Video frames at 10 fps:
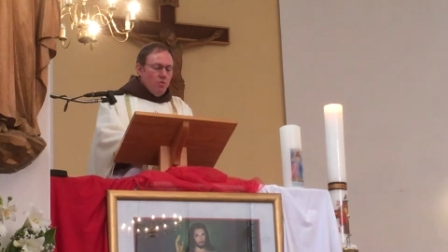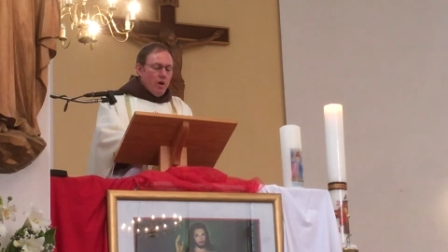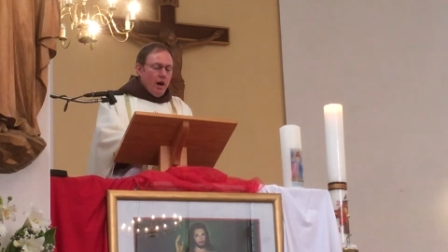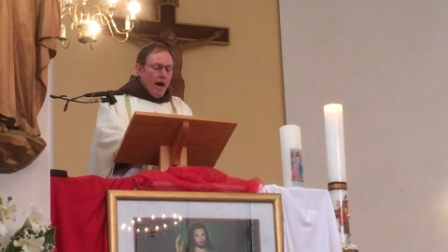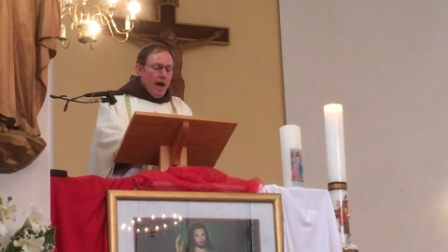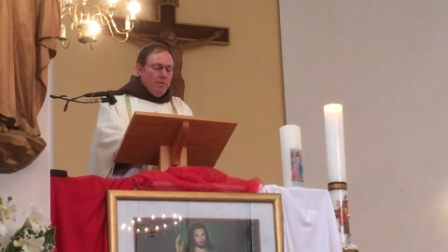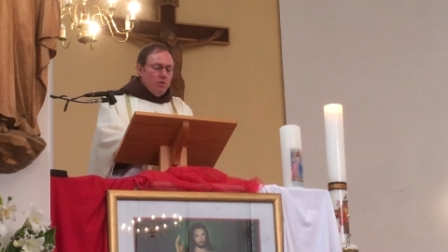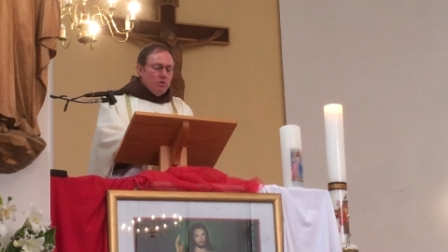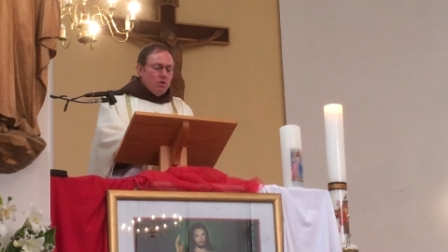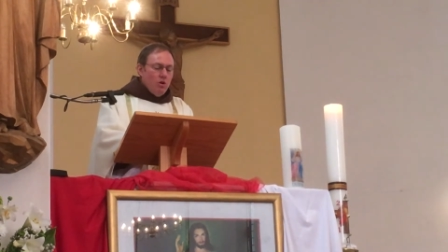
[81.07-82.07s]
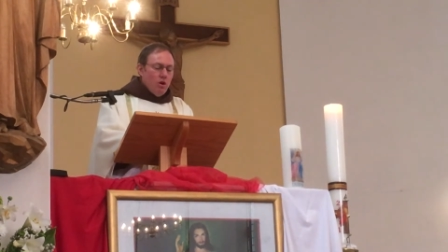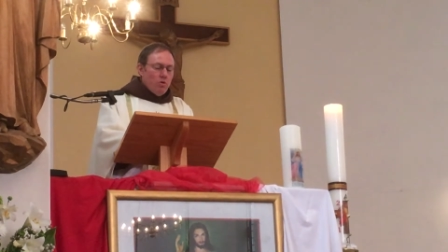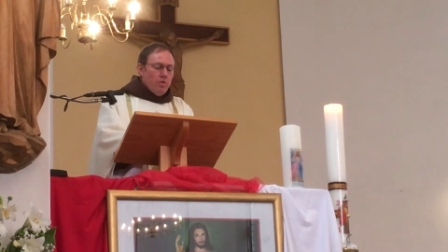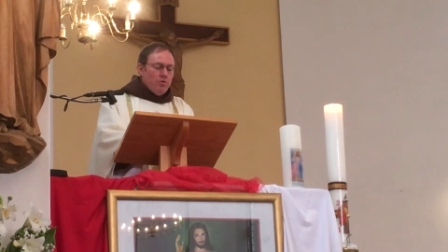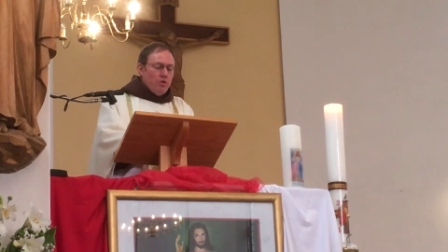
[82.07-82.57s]
we are able to
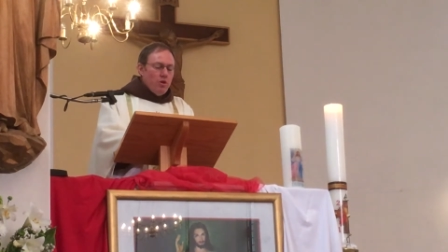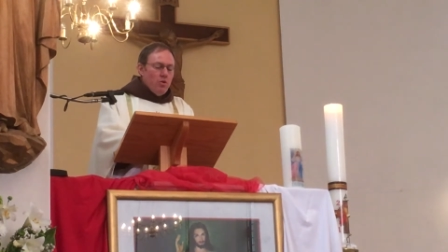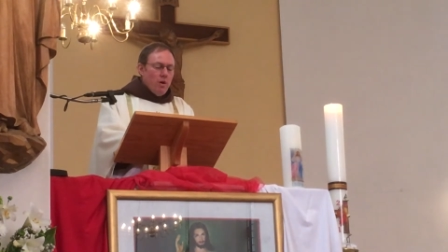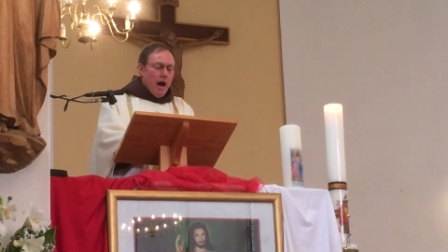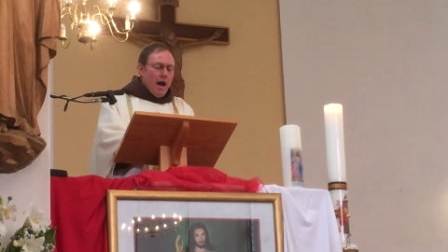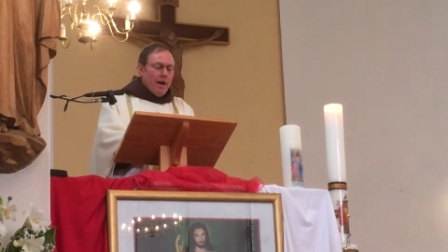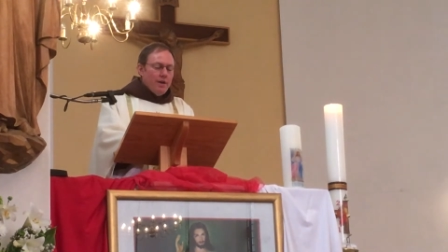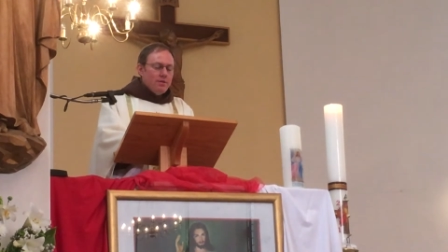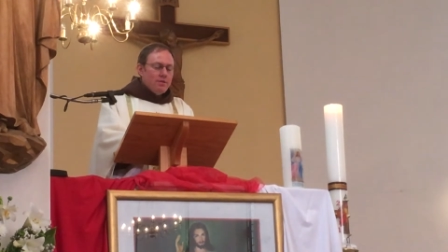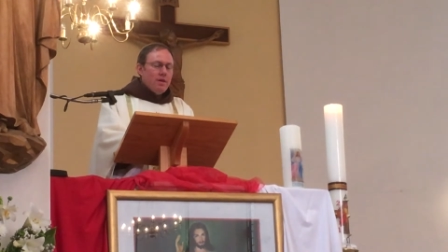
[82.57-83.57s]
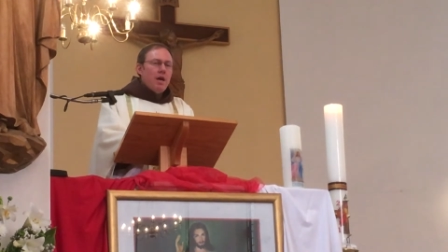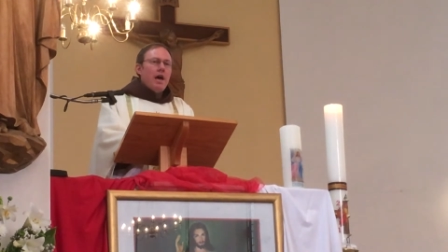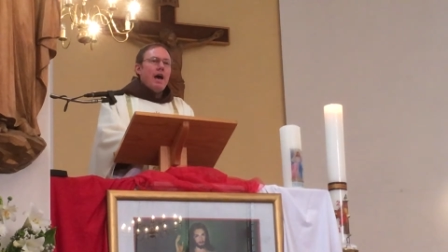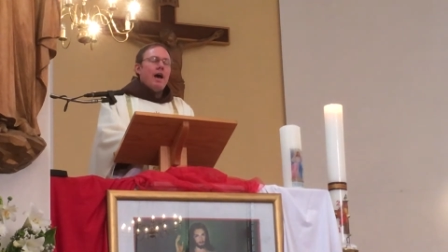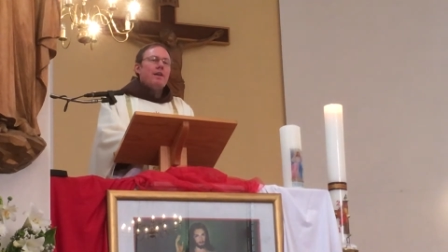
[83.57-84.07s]
look with new eyes
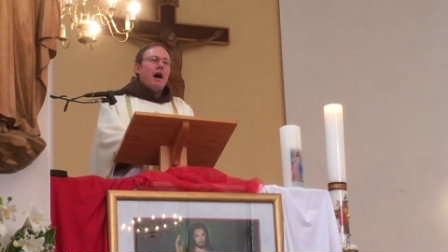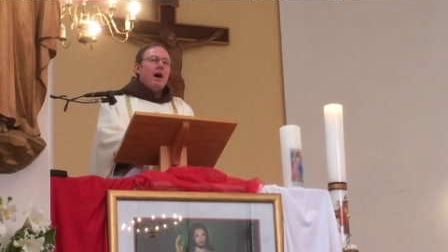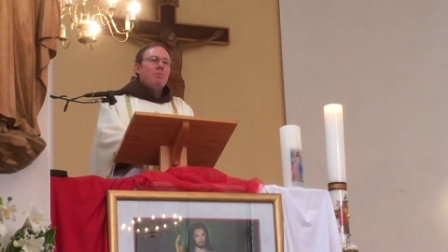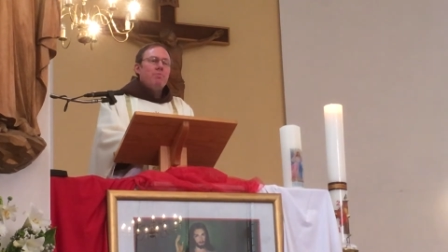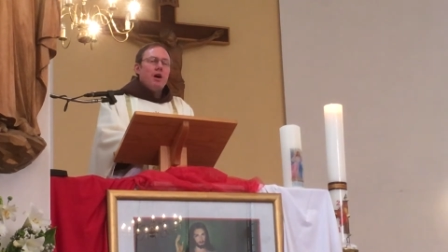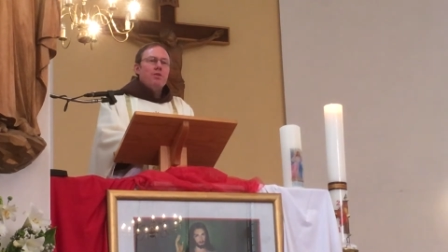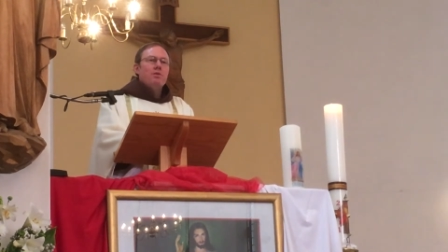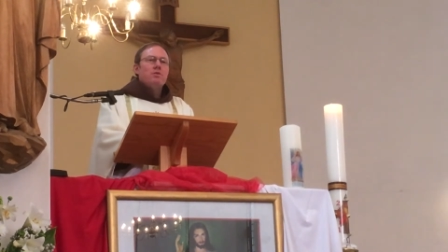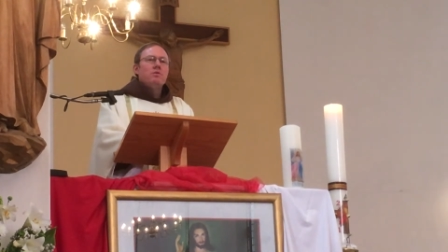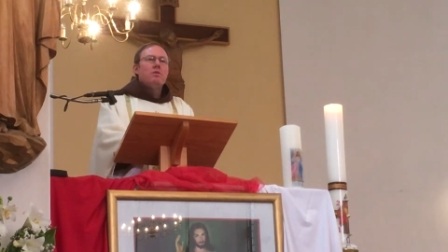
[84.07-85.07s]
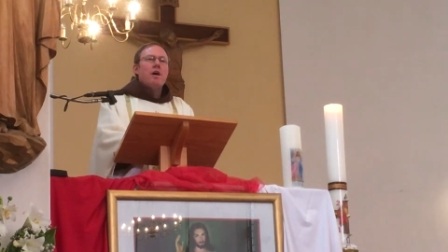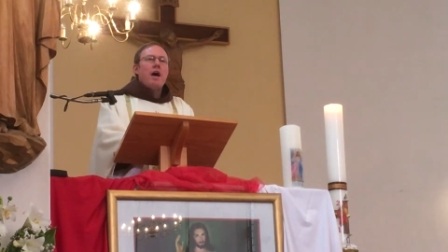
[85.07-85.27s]
at our brothers